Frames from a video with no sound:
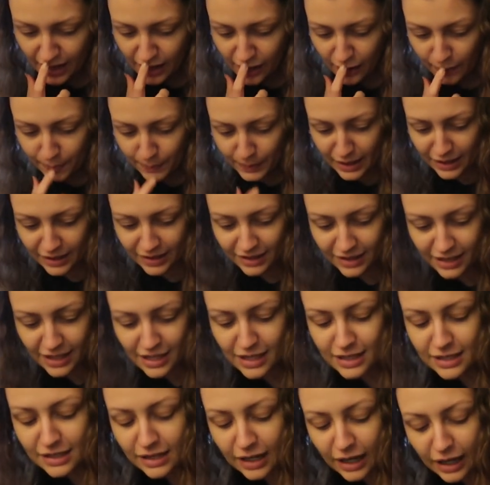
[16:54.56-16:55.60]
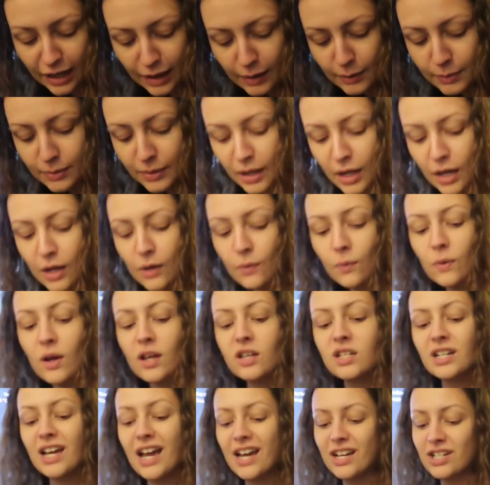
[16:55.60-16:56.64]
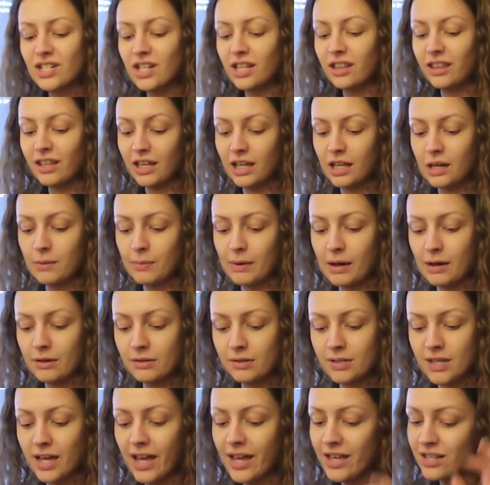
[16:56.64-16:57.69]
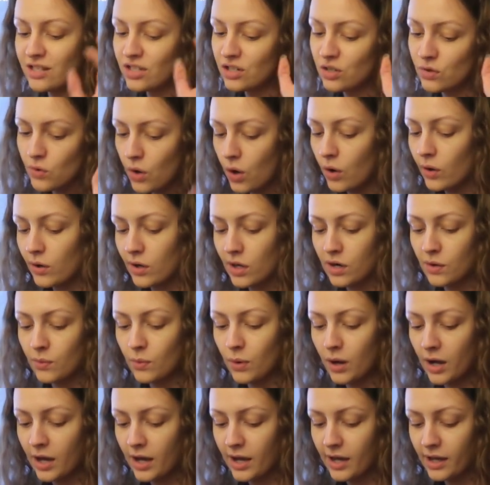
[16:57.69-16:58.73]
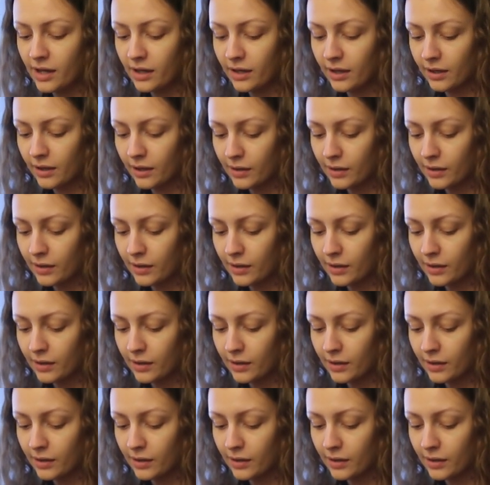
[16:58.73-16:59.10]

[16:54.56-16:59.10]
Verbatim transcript: I picked these up, which actually thinking about it, it's not gonna work.